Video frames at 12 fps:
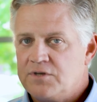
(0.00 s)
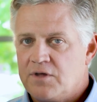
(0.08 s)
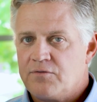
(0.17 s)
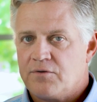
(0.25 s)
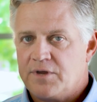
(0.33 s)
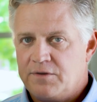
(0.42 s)

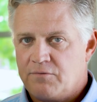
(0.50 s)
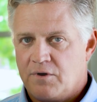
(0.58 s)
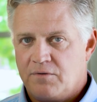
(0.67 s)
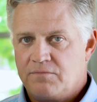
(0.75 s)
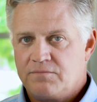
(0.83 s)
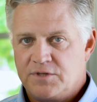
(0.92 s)
another
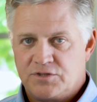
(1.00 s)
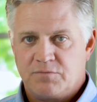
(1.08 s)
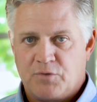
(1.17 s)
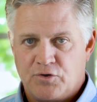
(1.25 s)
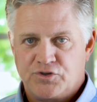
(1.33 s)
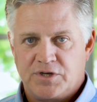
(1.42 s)
hero that's
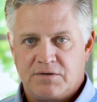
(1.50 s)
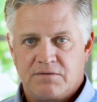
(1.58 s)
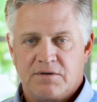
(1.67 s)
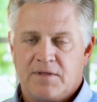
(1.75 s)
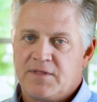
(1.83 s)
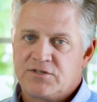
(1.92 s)
emerging,
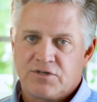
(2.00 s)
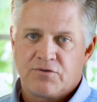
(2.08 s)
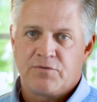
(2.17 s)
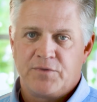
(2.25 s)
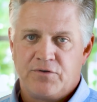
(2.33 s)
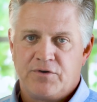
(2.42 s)
and that's our
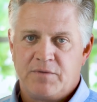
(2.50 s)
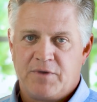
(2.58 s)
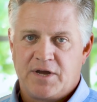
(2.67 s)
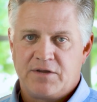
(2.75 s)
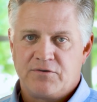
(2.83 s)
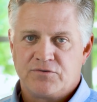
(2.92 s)
community
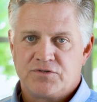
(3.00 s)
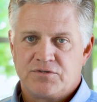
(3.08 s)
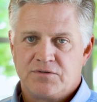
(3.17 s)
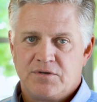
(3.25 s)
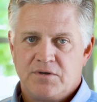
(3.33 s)
bankers.